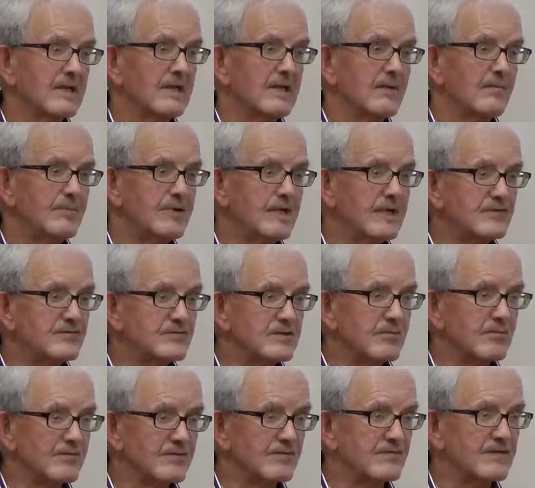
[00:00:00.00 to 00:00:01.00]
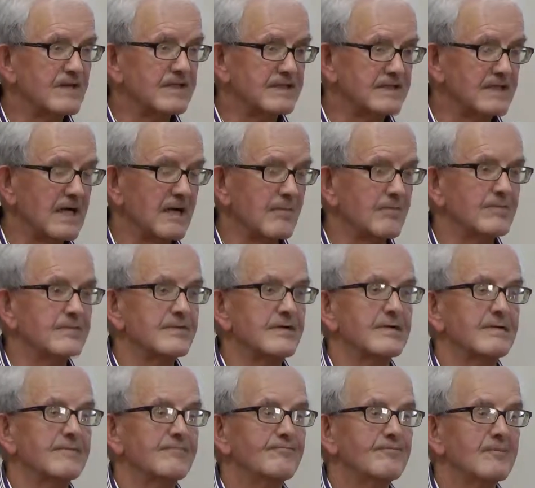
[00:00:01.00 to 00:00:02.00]
P.J. was a great carpenter,
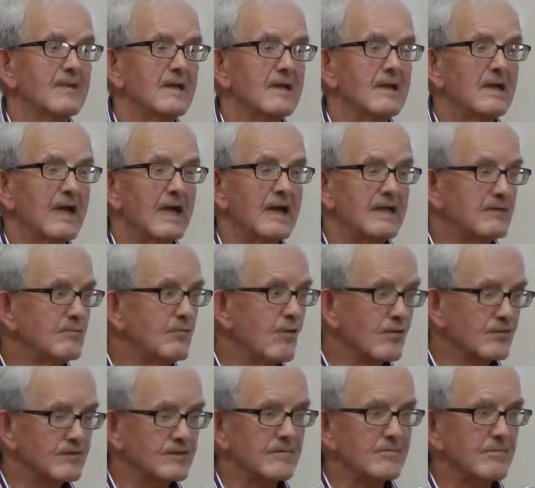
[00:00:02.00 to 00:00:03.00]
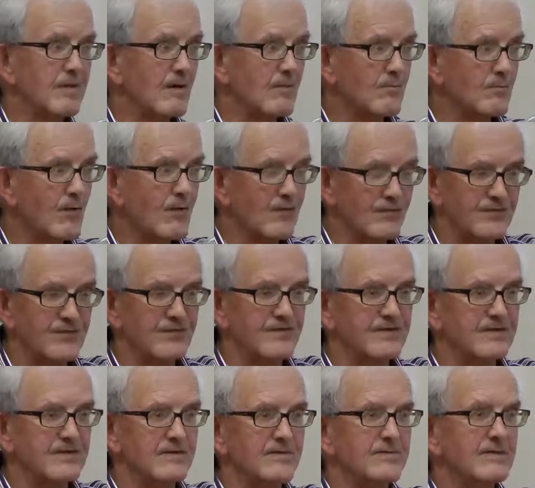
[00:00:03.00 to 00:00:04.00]
and he worked in Mount Murphy's
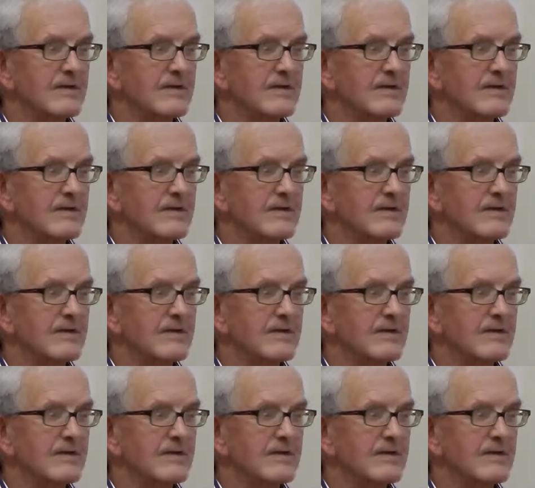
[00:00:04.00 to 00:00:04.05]
here.